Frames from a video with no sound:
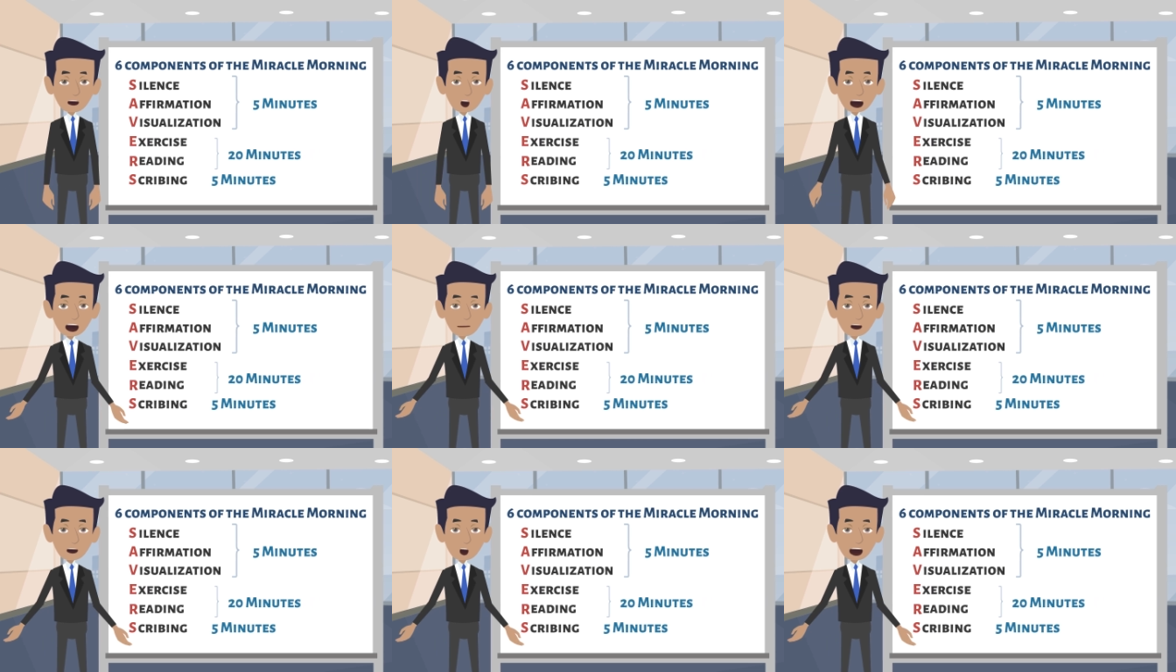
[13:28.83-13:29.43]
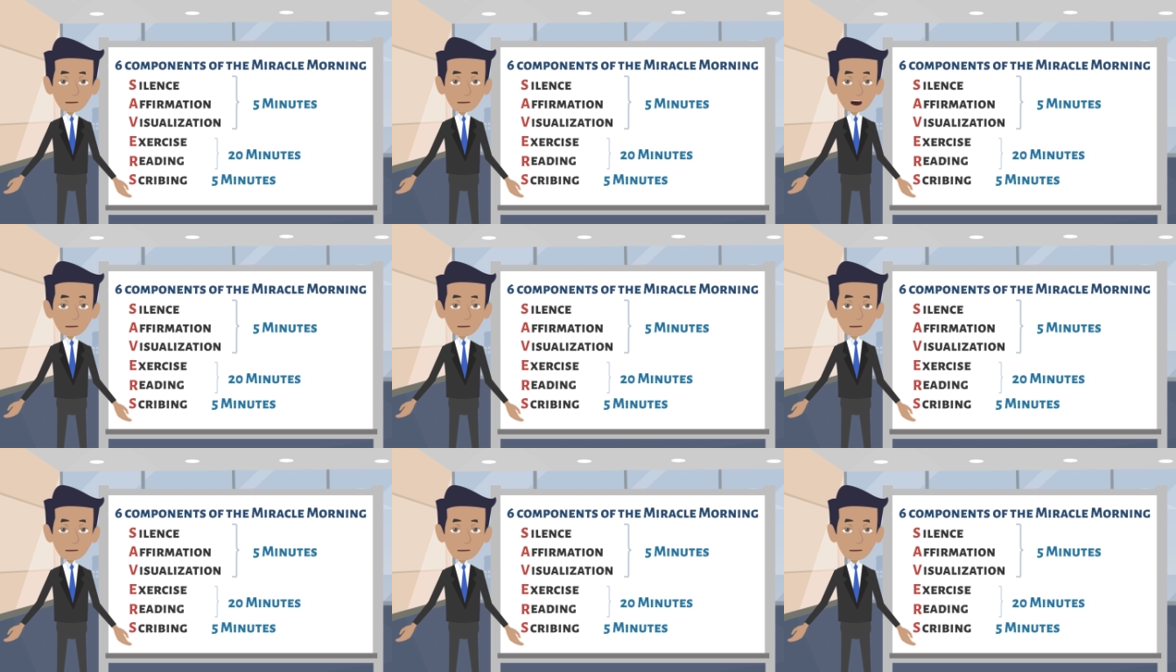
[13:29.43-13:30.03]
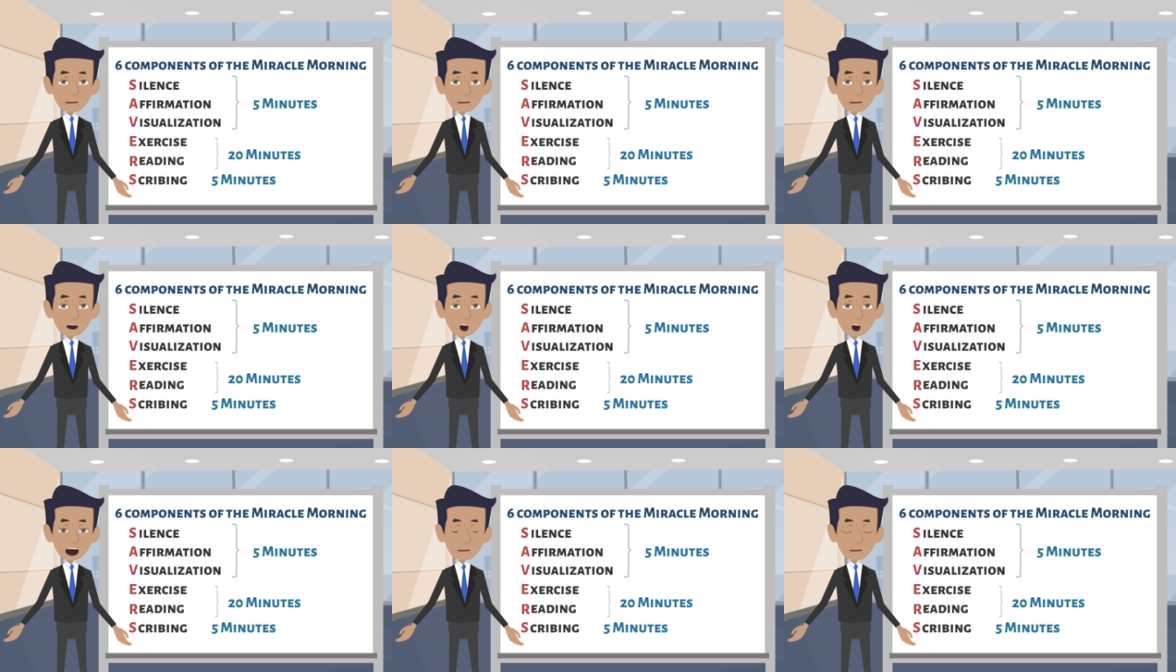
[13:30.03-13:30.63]
But you can spend more or less
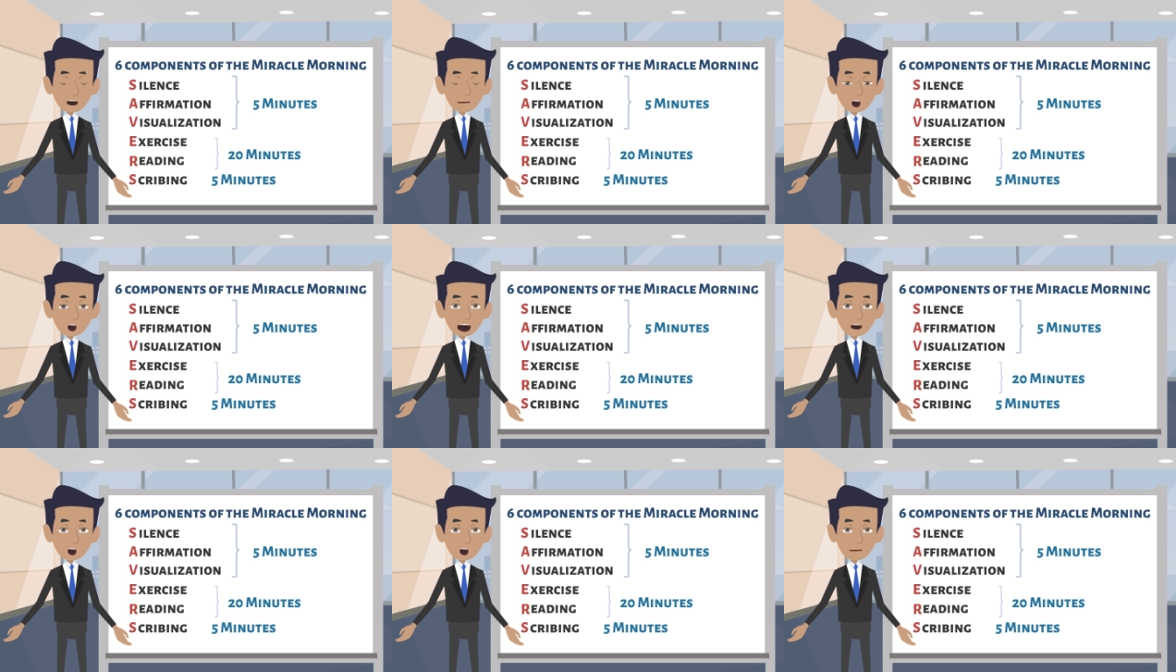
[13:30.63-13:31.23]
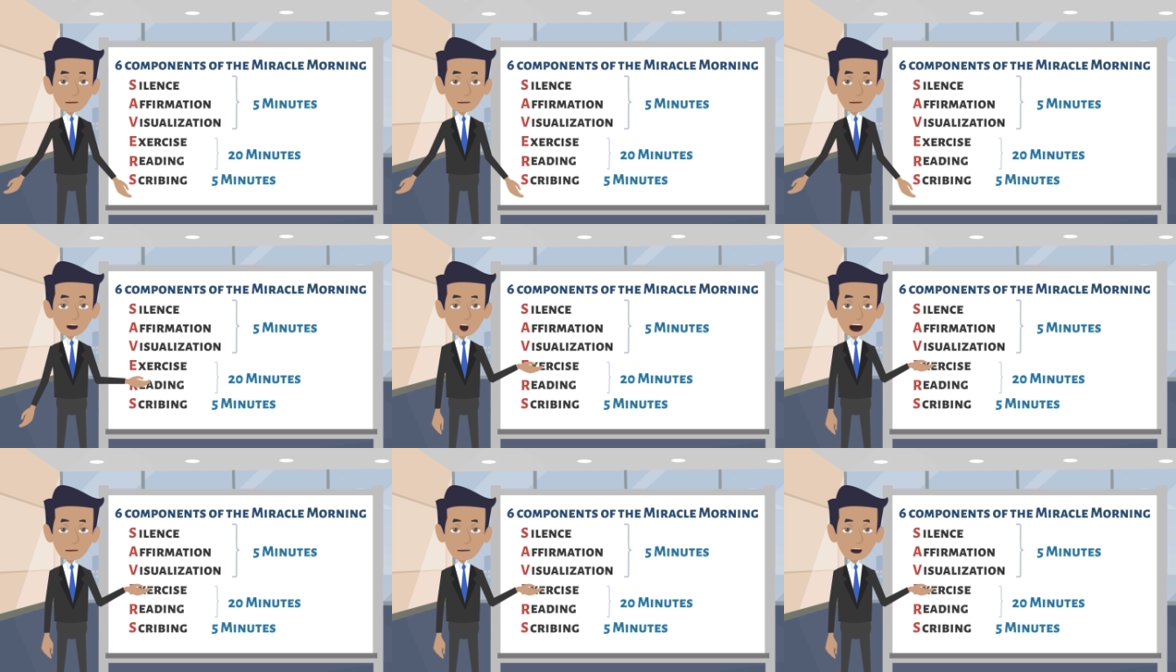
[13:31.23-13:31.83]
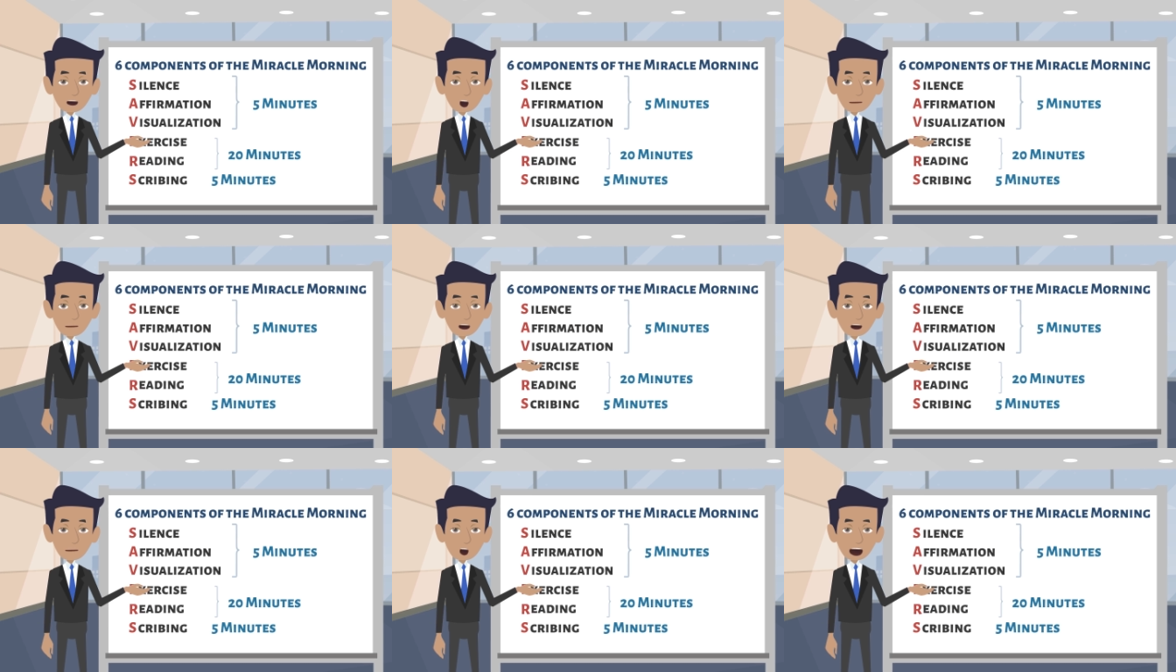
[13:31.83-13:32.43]
time depending on your needs and
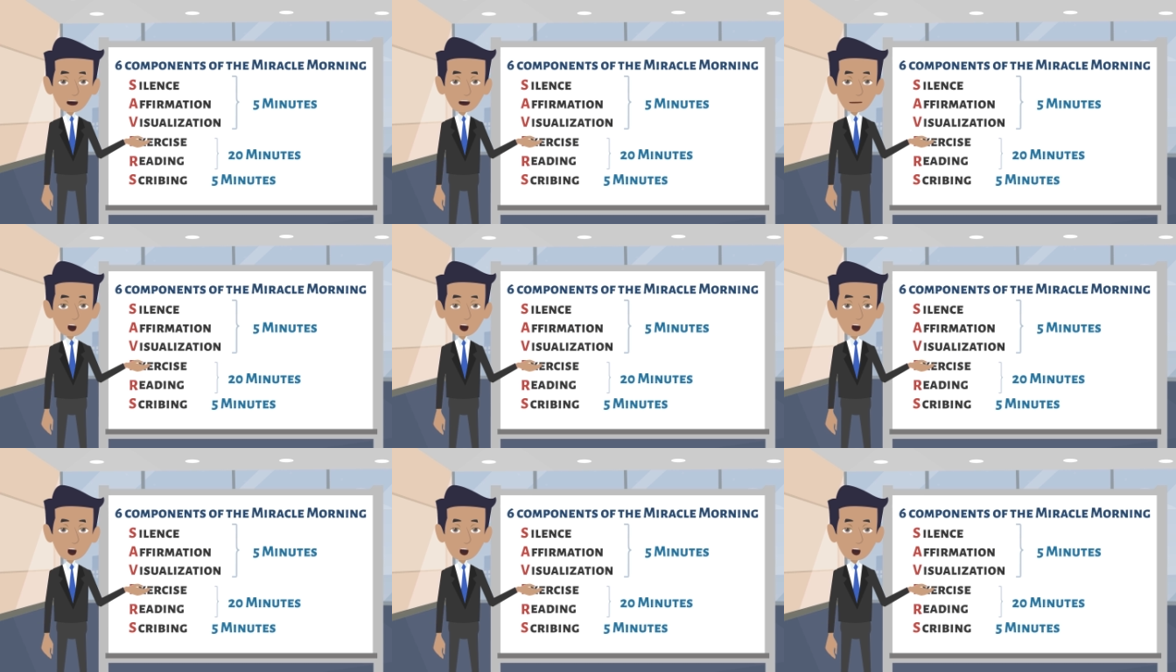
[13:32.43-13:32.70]
preference.